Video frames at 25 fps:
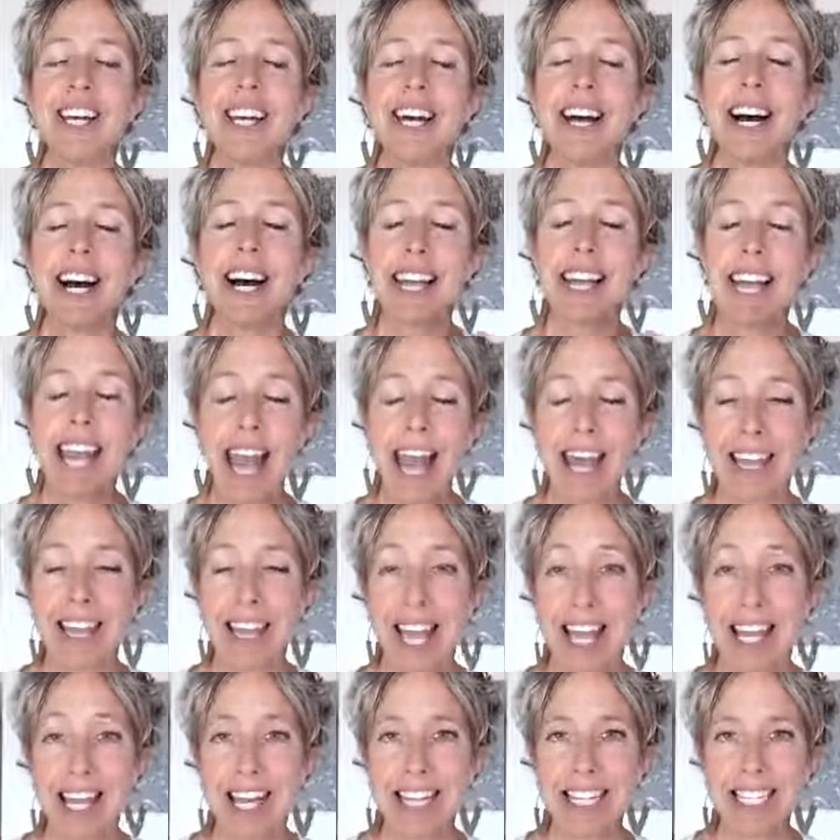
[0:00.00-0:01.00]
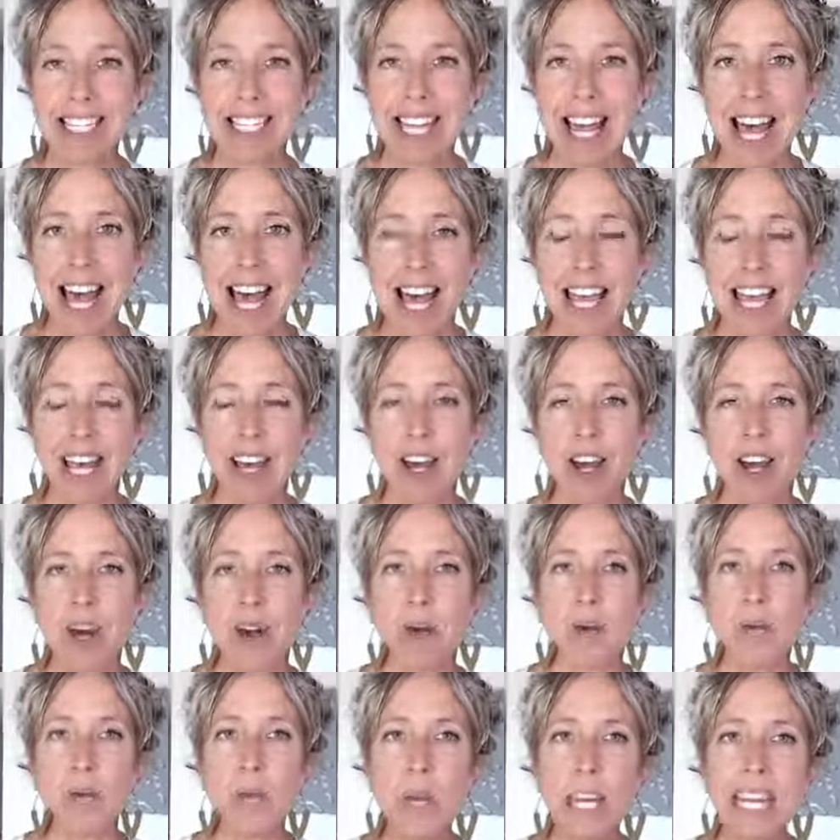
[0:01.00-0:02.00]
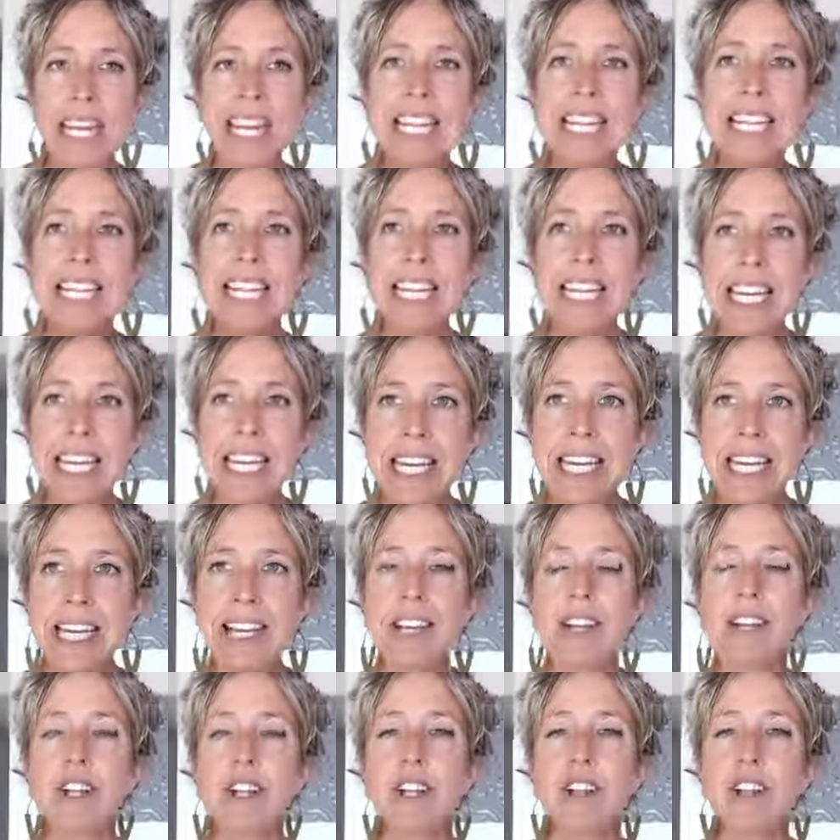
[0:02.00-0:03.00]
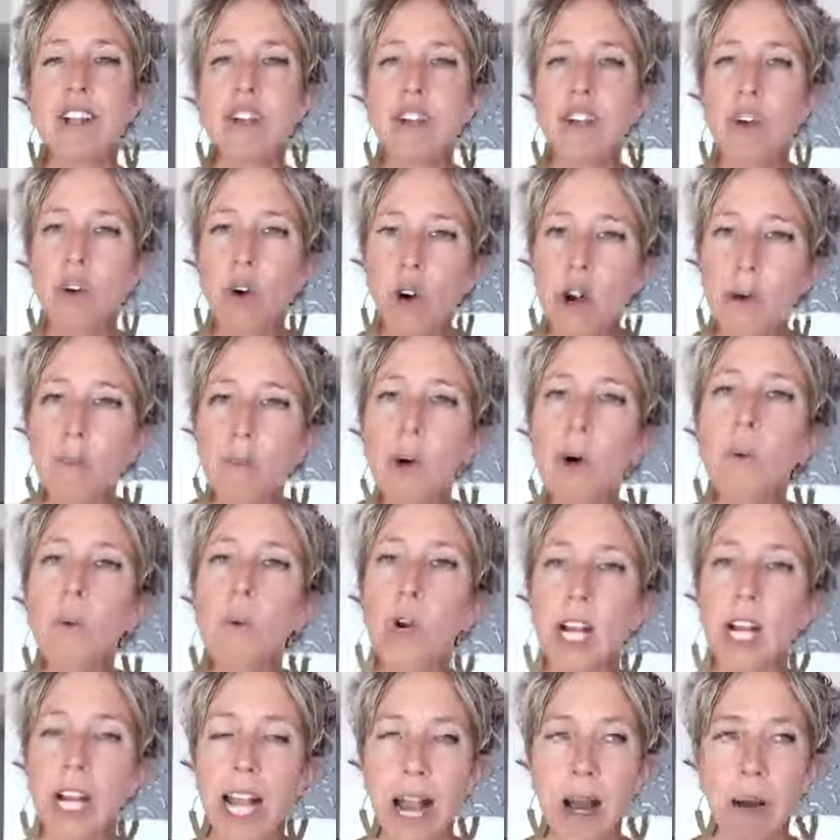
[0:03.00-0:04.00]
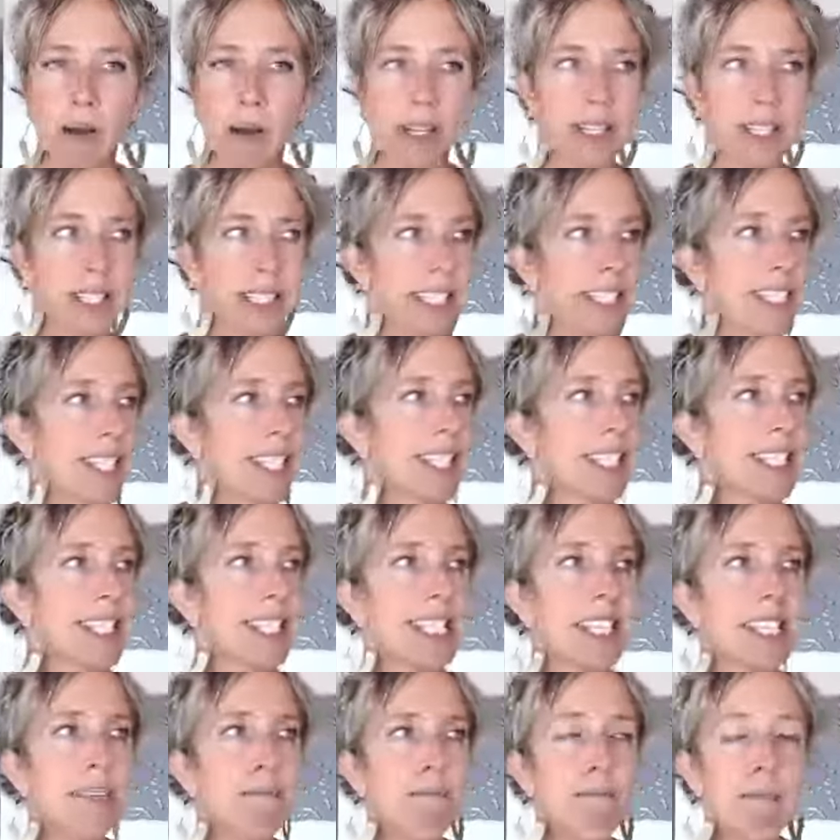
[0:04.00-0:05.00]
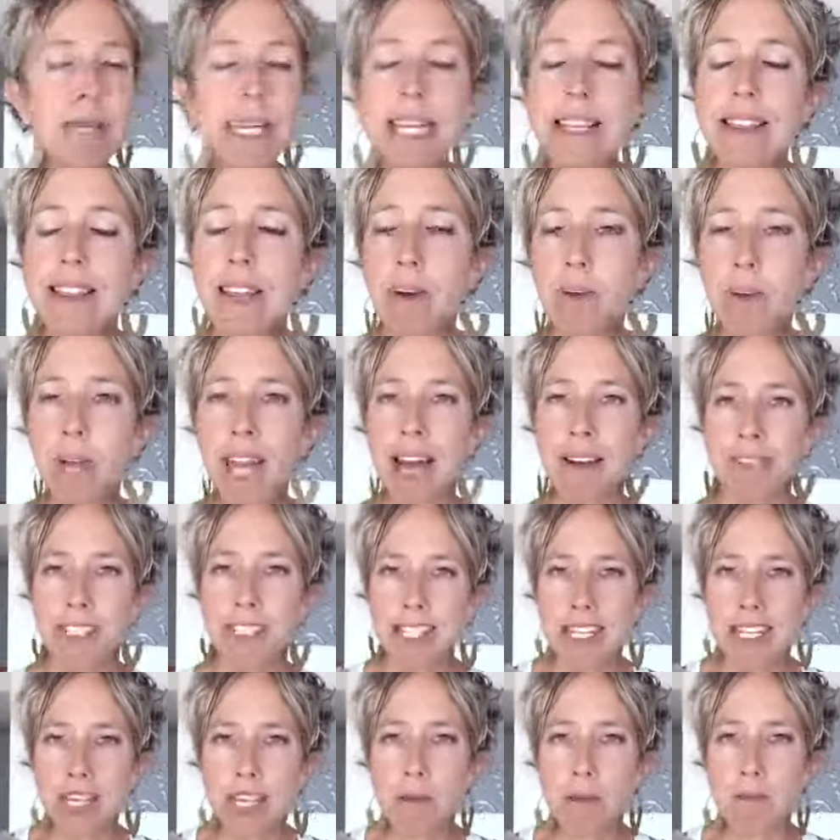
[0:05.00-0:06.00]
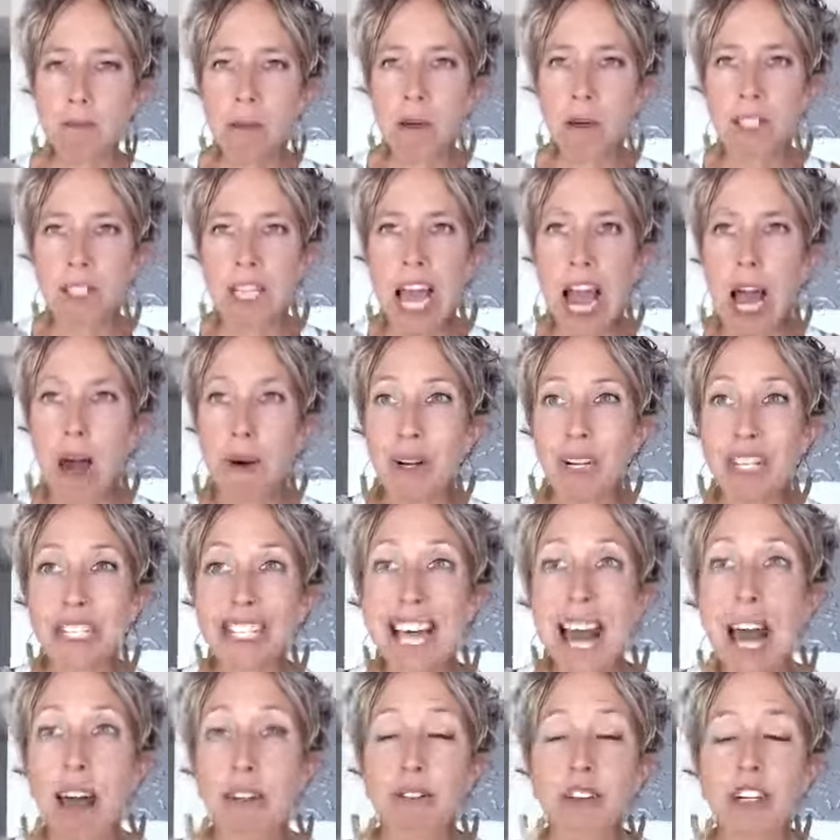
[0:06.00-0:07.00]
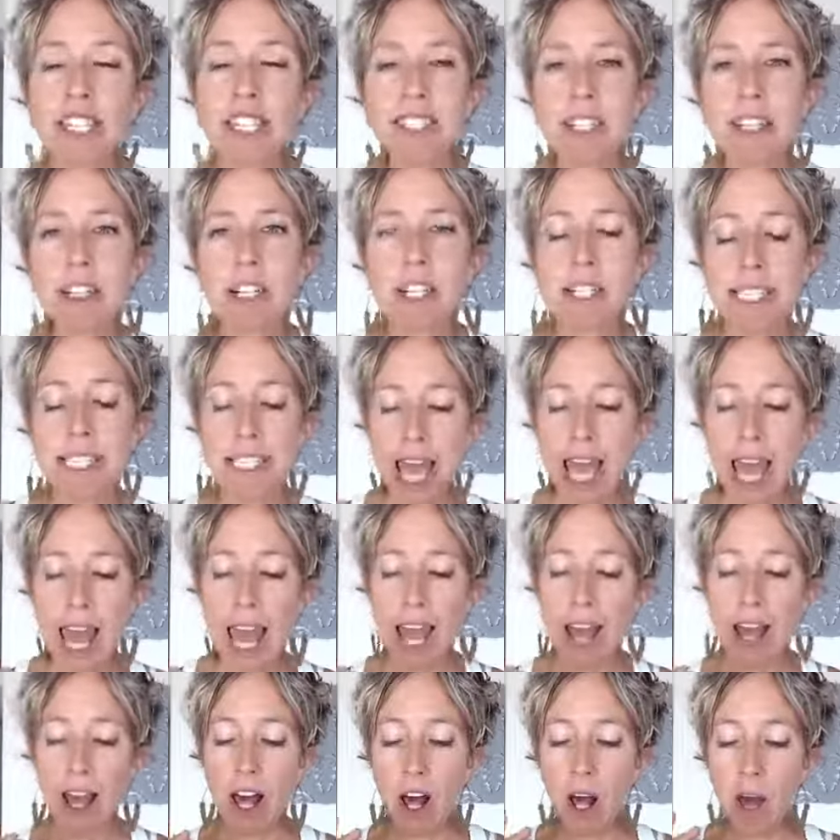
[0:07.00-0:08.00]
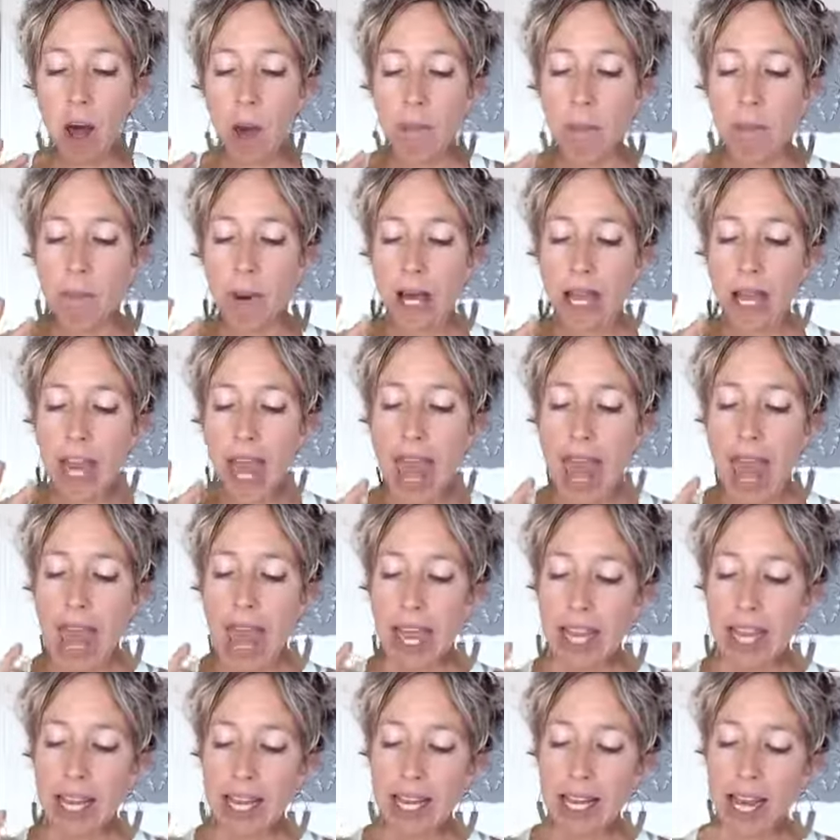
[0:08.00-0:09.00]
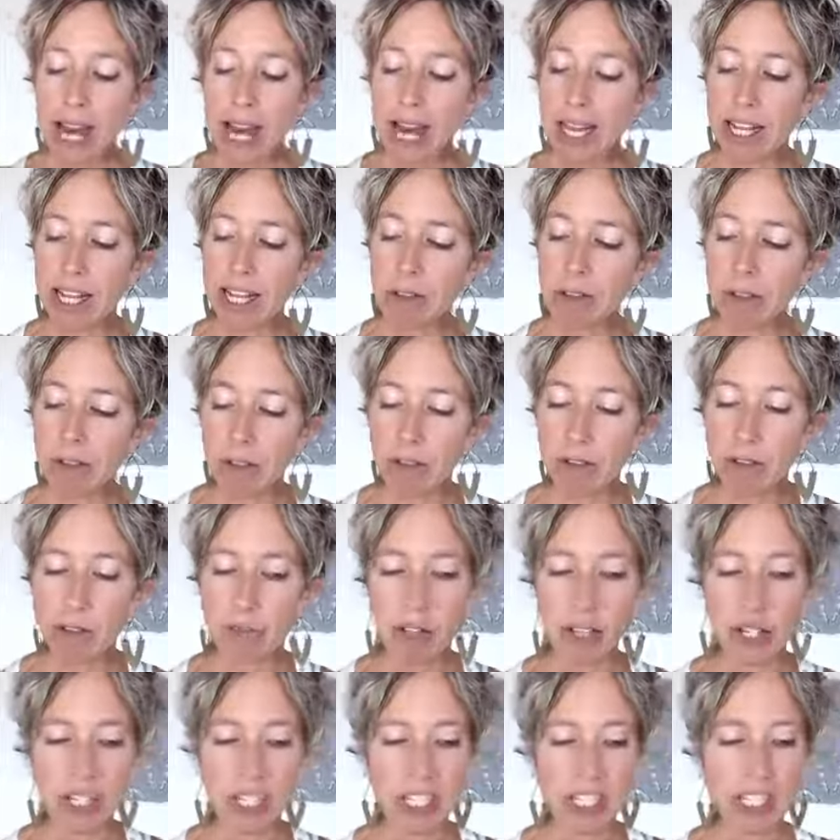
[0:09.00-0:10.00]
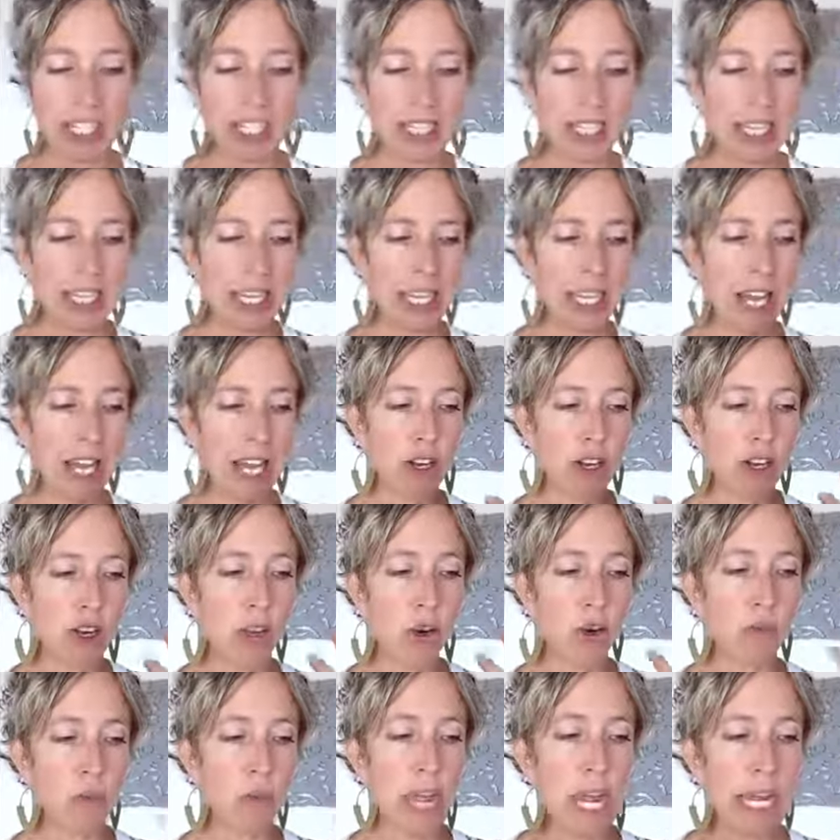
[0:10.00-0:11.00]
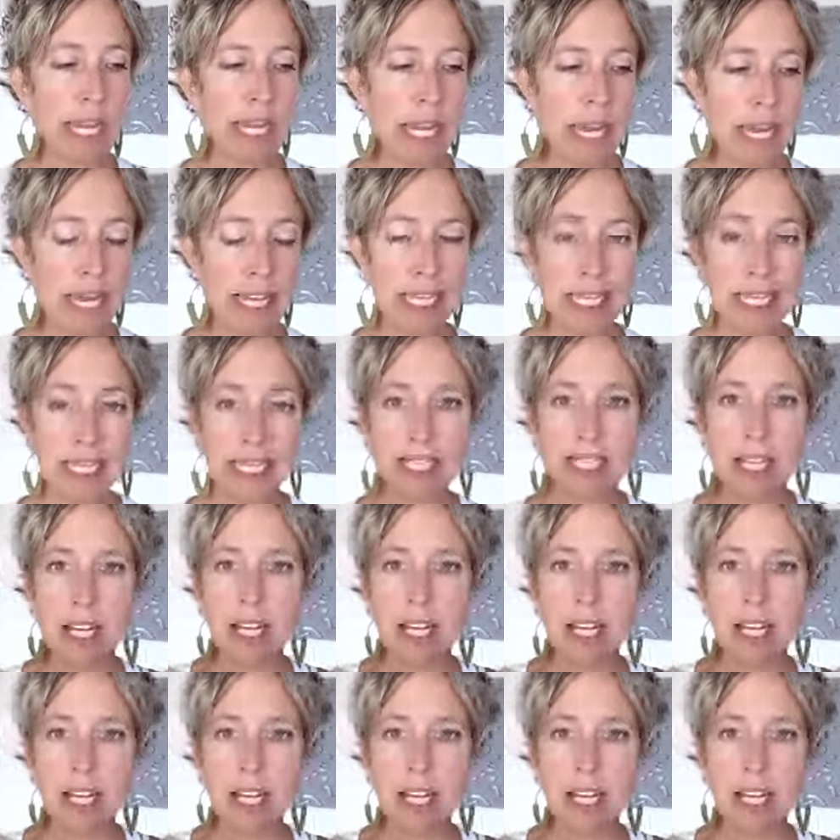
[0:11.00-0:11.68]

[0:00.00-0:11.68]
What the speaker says: Again, like I said, we need normal work hours. It doesn't mean that we have to keep those hours every single day, but any kind of efficiency and greatness